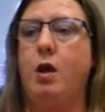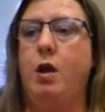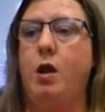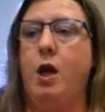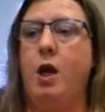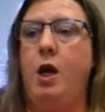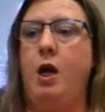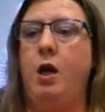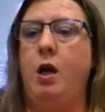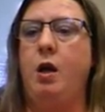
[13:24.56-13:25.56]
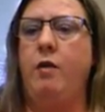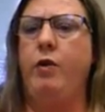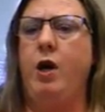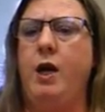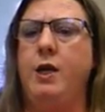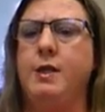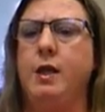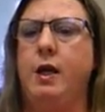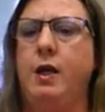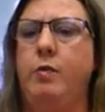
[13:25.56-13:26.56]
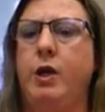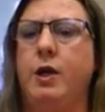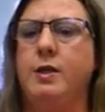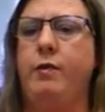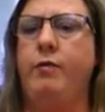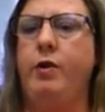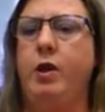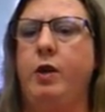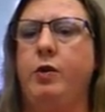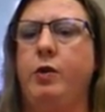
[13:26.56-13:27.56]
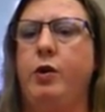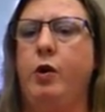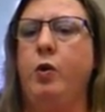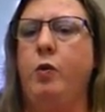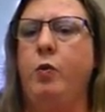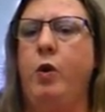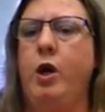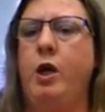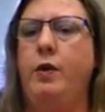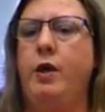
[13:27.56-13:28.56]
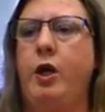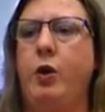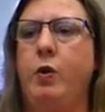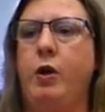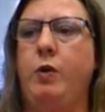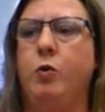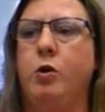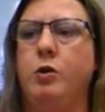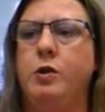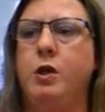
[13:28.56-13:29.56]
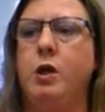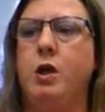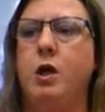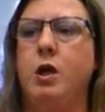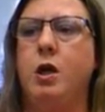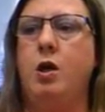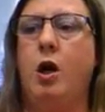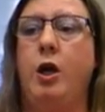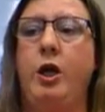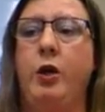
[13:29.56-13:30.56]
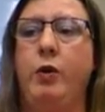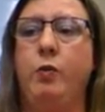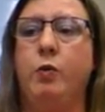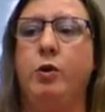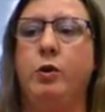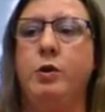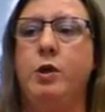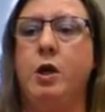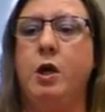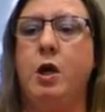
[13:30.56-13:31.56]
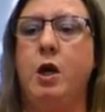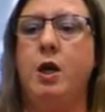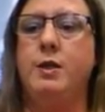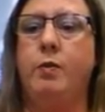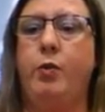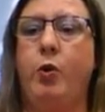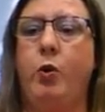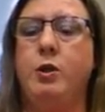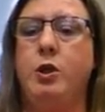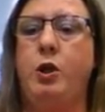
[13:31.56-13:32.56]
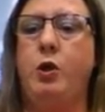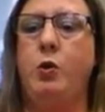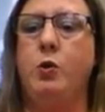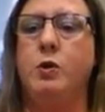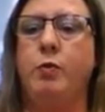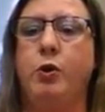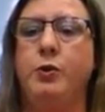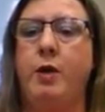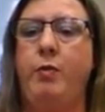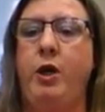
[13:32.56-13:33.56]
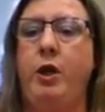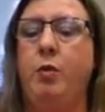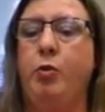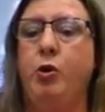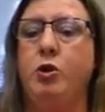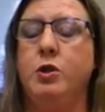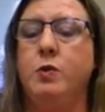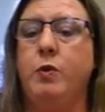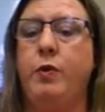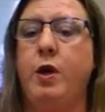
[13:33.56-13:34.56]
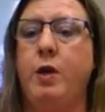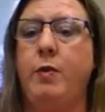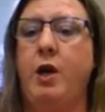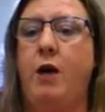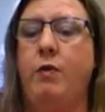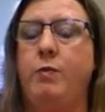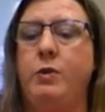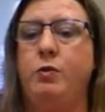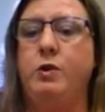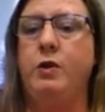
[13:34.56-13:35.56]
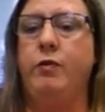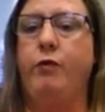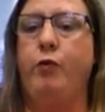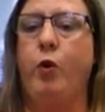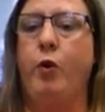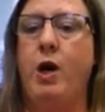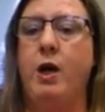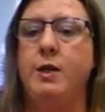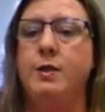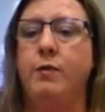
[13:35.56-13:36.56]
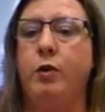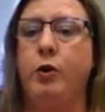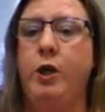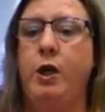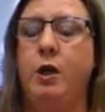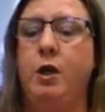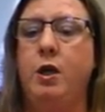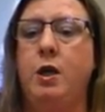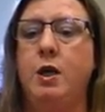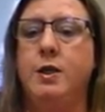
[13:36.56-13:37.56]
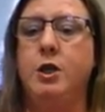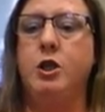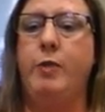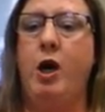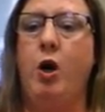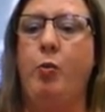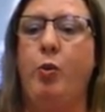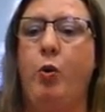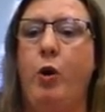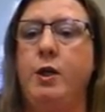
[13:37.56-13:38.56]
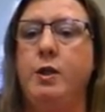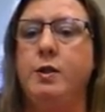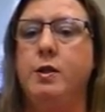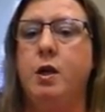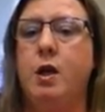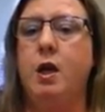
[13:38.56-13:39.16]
They feel isolated because they feel like they're the only one in the hearing world, non-hearing world. It's important to use multimedia approaches with them and have them do different formats of learning, such as PowerPoints